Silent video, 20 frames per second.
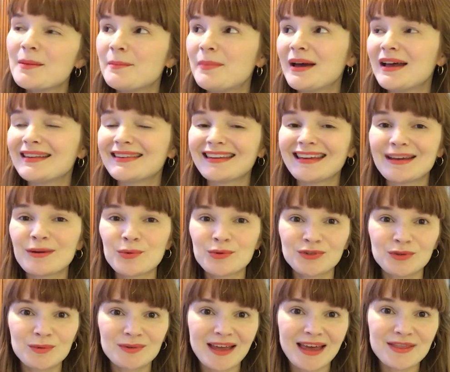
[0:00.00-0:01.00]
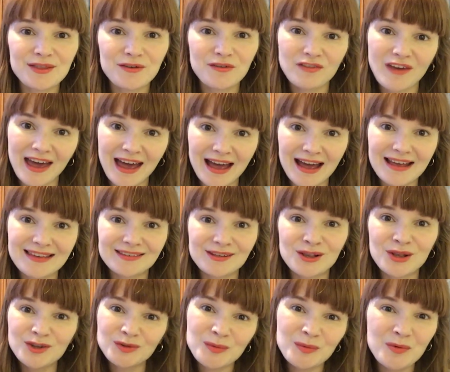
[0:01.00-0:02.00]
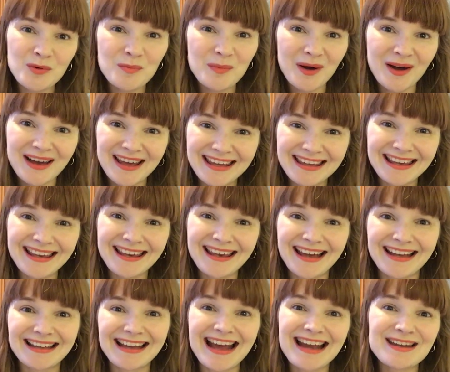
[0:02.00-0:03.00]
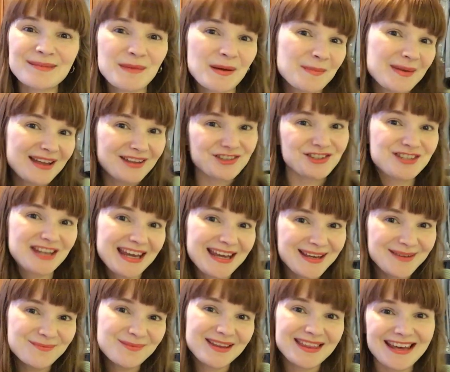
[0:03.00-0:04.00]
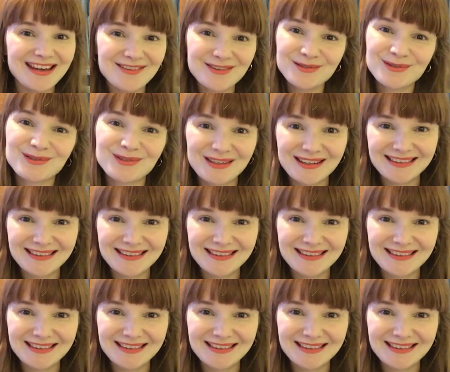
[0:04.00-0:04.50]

But it also was at the fair, so lots of people buying it, and I had my picture taken with it, which was